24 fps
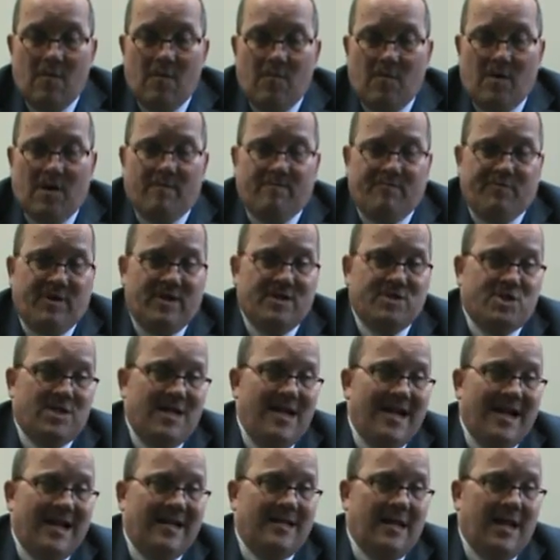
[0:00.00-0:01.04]
We
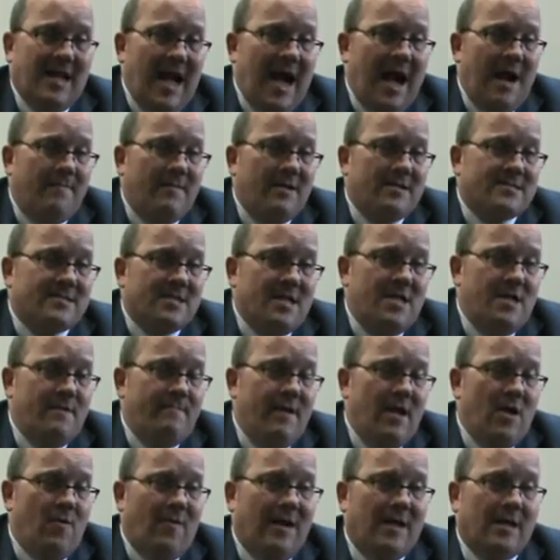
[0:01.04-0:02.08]
appreciate any comments that you
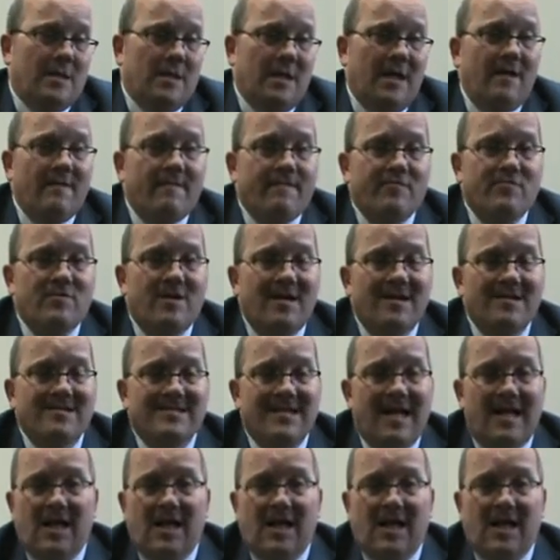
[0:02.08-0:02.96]
may want to leave for us,